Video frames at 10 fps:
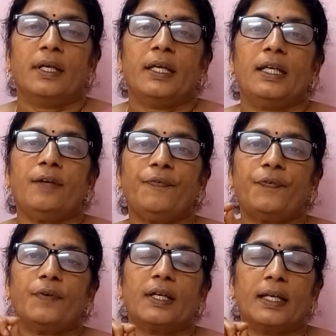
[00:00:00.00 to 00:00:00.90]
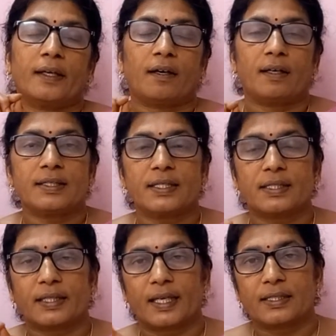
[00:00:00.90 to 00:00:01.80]
If
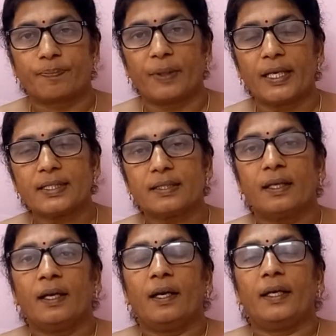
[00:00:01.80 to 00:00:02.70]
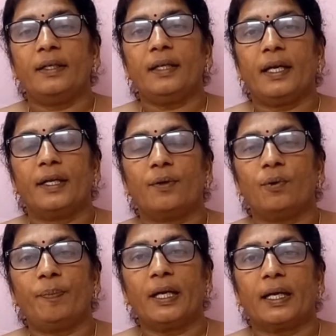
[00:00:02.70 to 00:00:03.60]
glycolysis takes place In
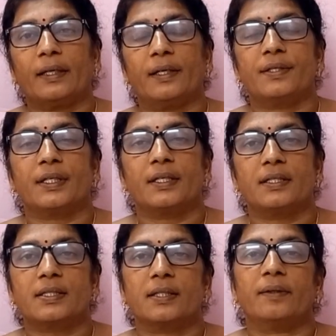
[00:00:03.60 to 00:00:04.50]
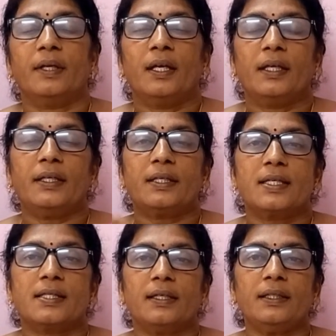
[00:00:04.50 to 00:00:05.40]
anaerobic conditions, it
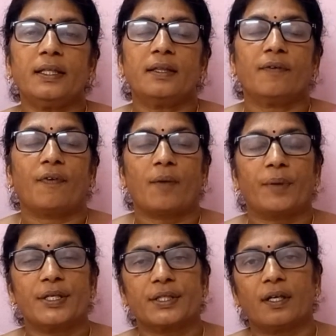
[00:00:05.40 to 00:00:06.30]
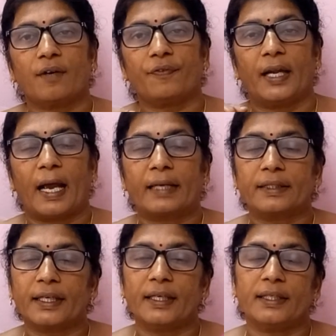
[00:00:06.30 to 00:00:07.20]
results in the formation of
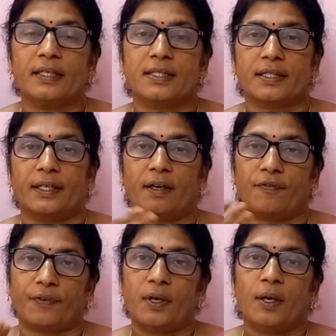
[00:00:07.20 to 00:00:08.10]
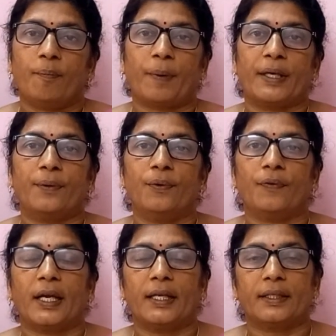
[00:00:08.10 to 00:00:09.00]
lactate instead of
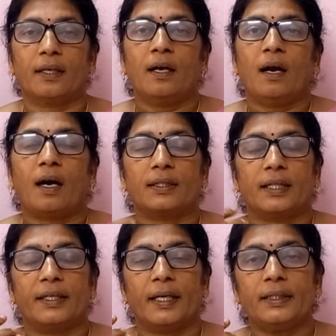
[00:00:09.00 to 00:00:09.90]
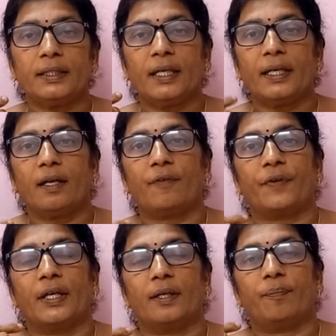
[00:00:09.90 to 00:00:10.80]
pyruvate, and the net gain of
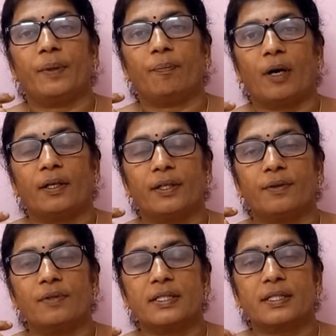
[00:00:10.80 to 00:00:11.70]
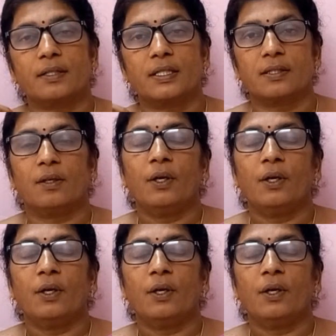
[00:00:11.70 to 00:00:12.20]
ATP molecules is